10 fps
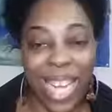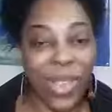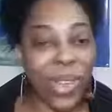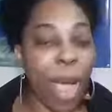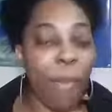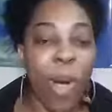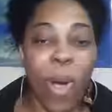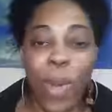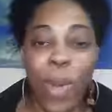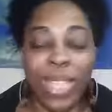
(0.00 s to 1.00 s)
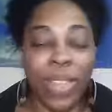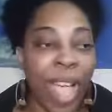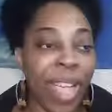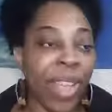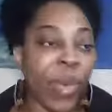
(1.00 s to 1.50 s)
And you know, I'm always if
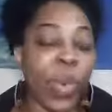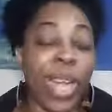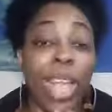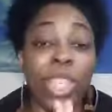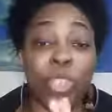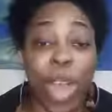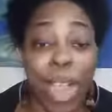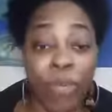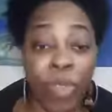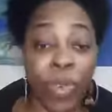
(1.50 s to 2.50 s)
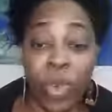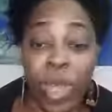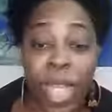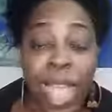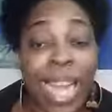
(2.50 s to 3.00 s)
I go when I travel.
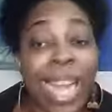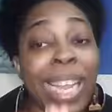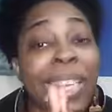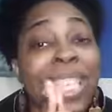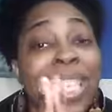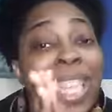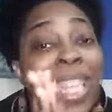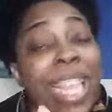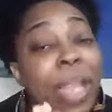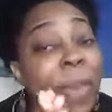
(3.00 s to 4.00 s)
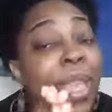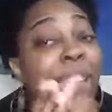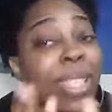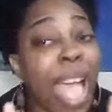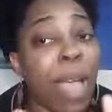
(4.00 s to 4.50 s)
Now, this is the thing
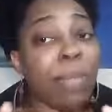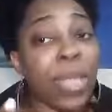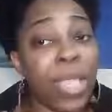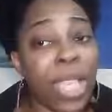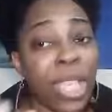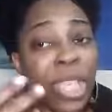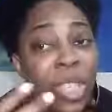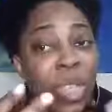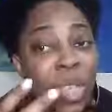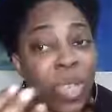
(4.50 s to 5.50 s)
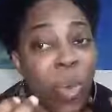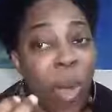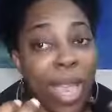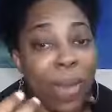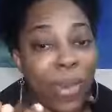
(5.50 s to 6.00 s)
because I'm such the
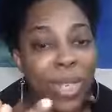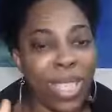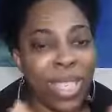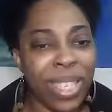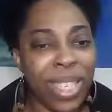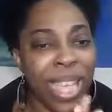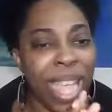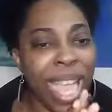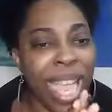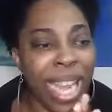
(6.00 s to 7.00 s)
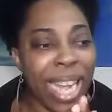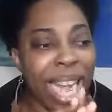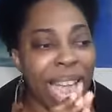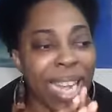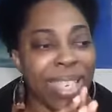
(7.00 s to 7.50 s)
quiet person, and
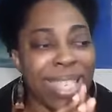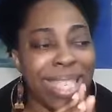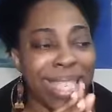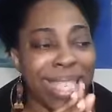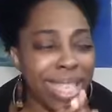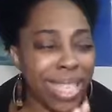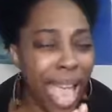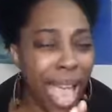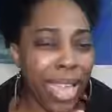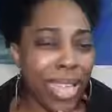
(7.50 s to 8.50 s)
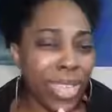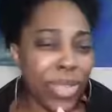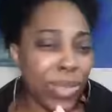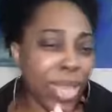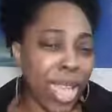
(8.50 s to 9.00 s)
I just got
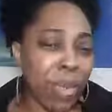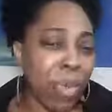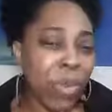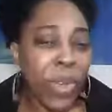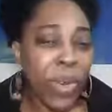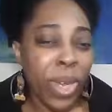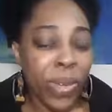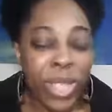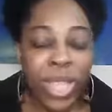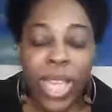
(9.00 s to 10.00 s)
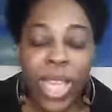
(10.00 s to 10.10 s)
into taking more photos.